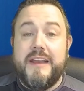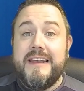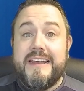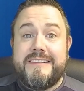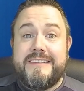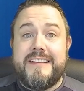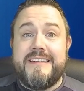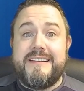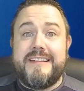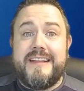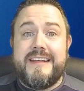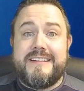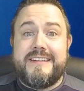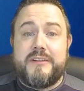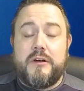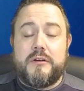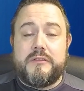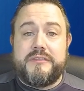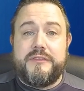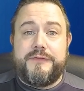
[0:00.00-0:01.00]
And listen to this,
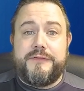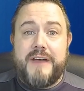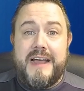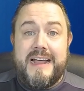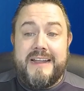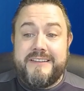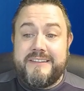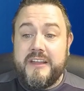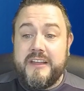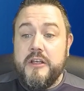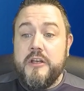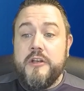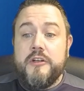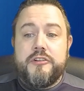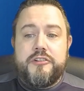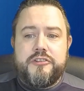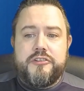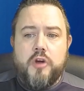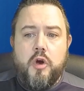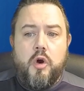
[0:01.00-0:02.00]
Oxford fans,
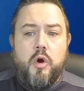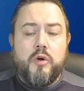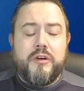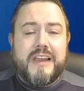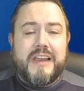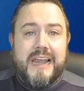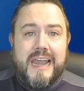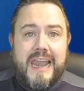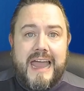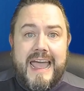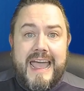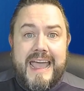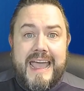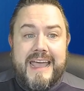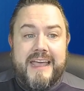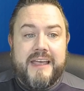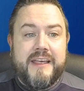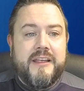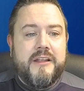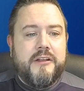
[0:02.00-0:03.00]
Sean
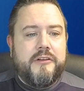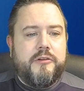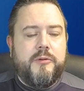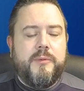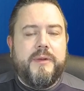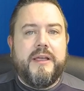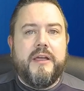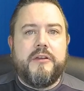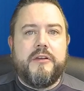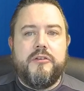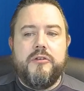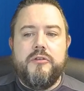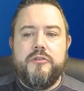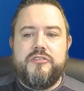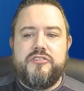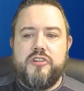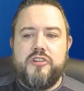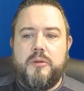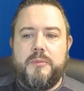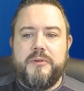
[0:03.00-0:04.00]
Clare doing a
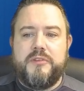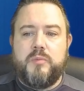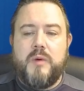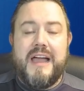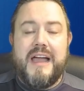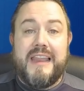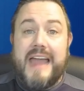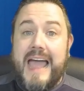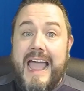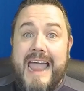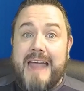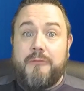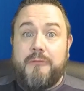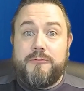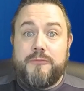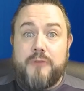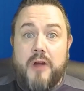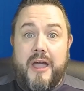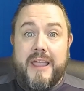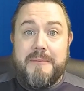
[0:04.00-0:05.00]
good job as well at
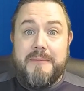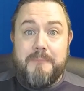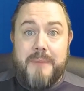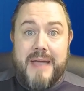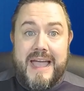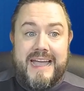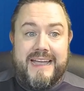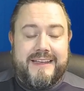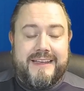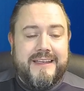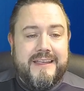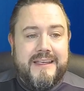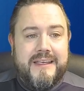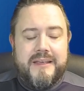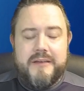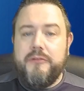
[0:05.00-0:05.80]
right back.